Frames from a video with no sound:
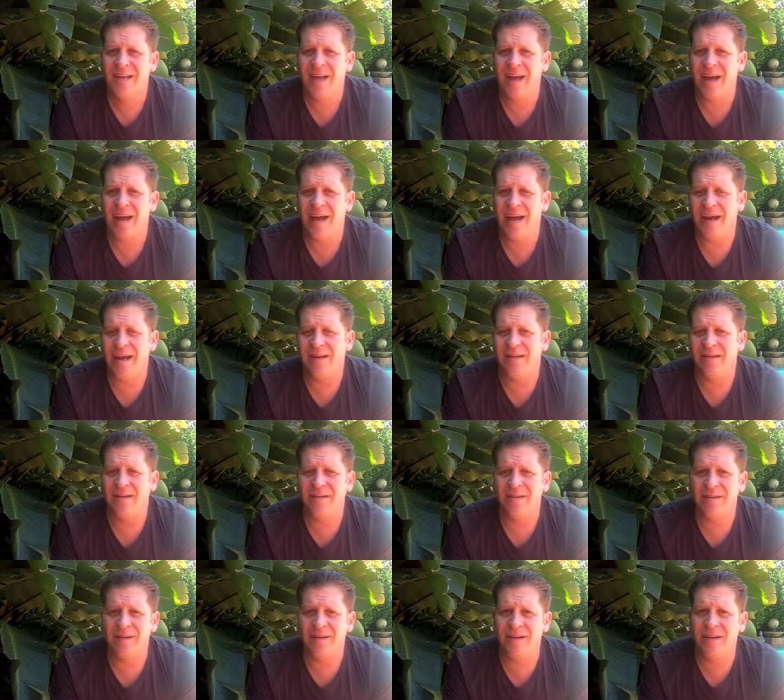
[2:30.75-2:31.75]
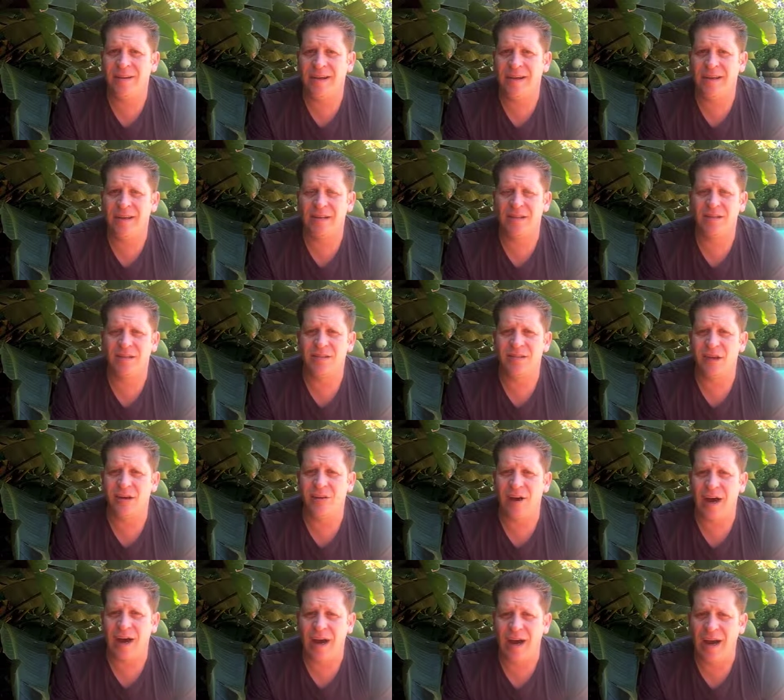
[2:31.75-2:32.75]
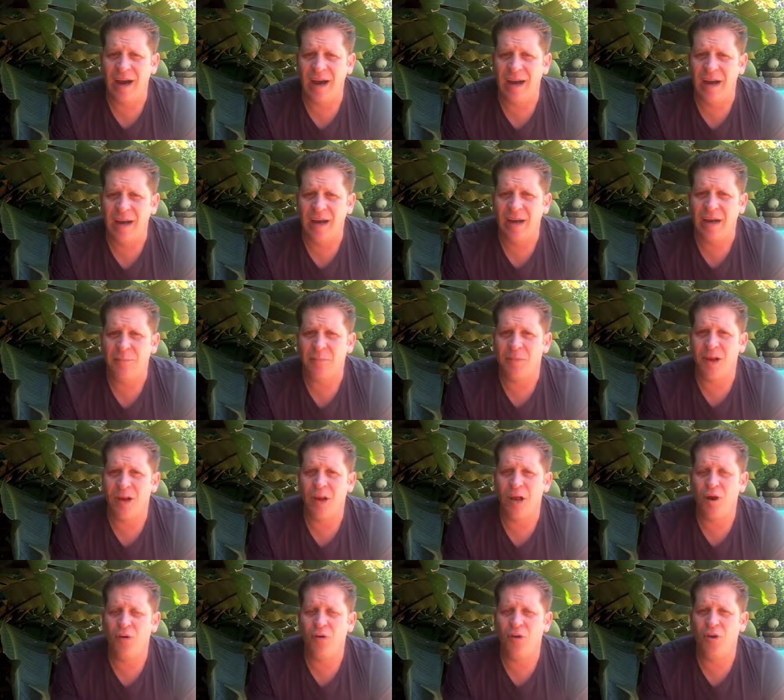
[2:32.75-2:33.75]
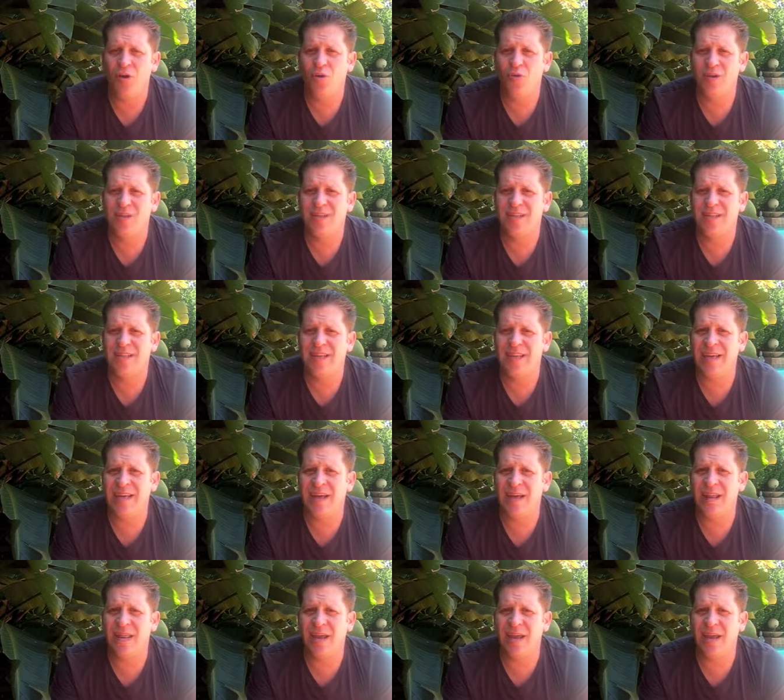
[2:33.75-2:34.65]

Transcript: And, yeah, just so below you will see